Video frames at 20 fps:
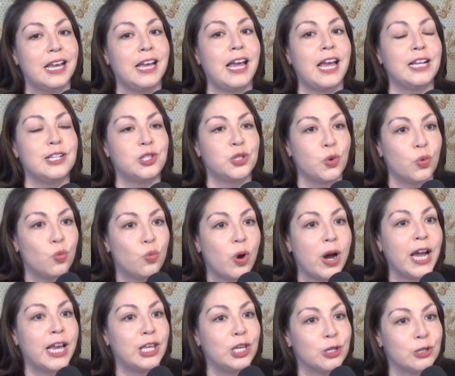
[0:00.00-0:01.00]
as to
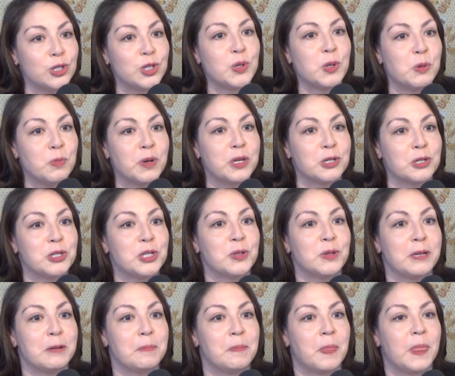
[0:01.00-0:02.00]
why you're doing what you're
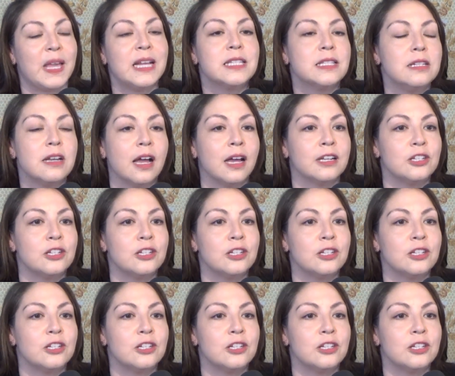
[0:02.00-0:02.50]
doing. It's not